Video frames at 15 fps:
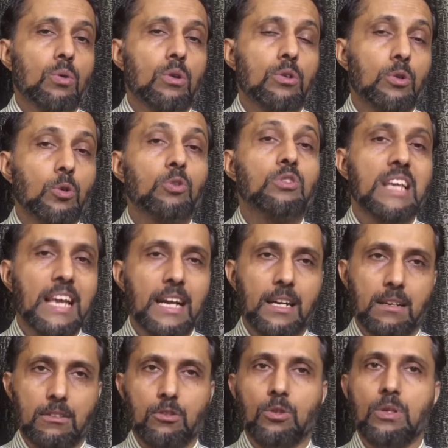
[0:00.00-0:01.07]
use
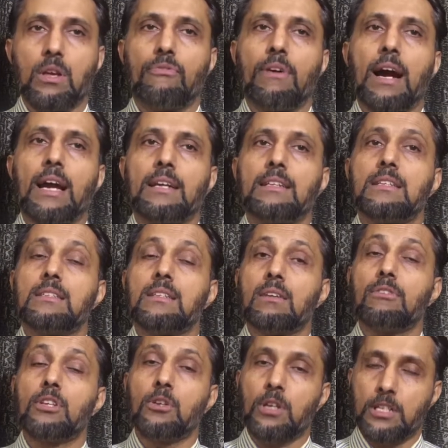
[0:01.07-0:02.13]
here to define this
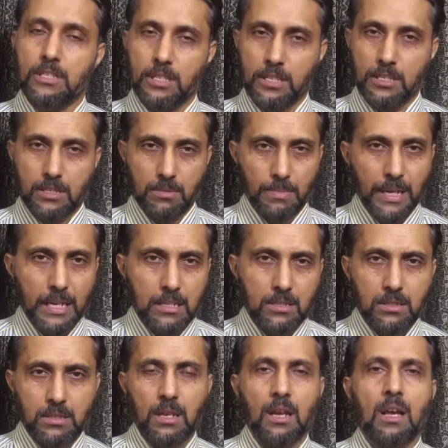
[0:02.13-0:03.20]
revenue receipts.
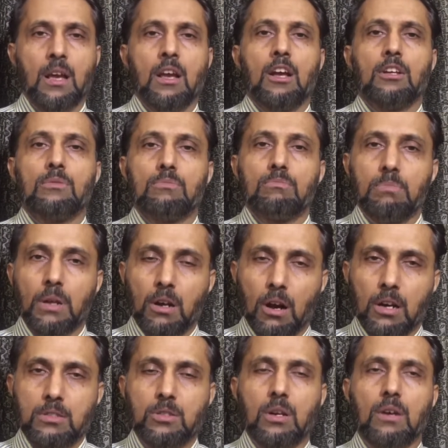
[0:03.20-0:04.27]
Means
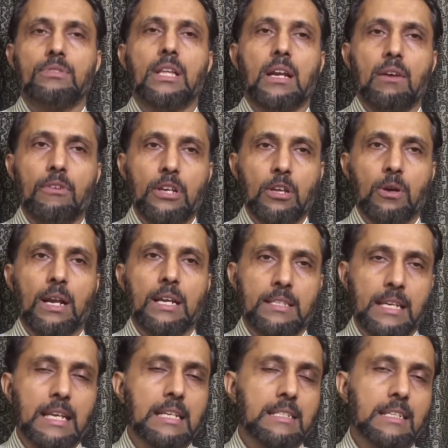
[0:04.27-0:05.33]
because of the revenue
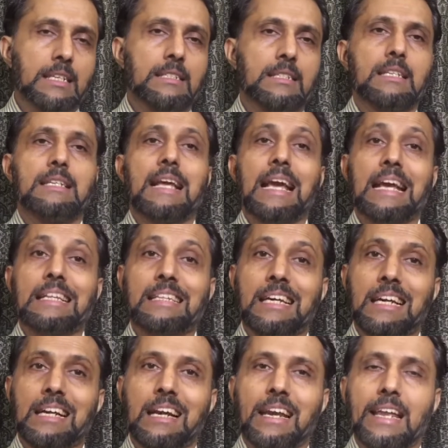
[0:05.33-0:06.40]
receipts, it
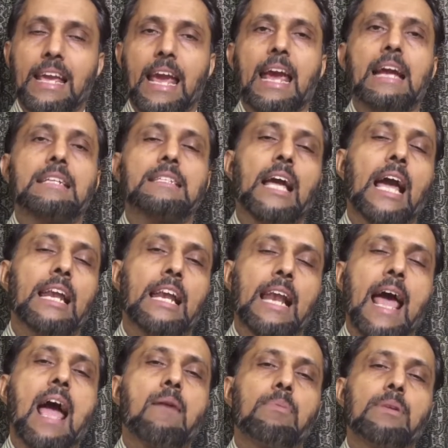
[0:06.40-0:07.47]
neither creates any
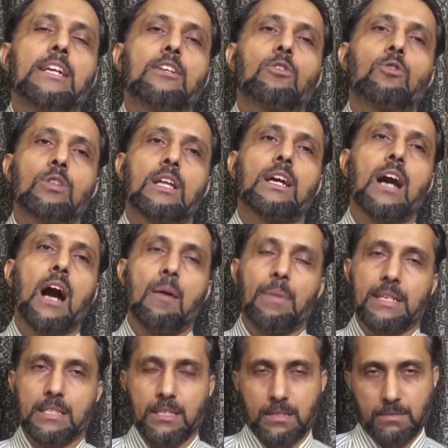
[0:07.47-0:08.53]
liability to the
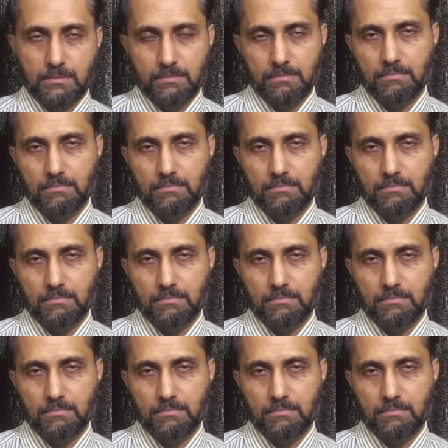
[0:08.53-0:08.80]
government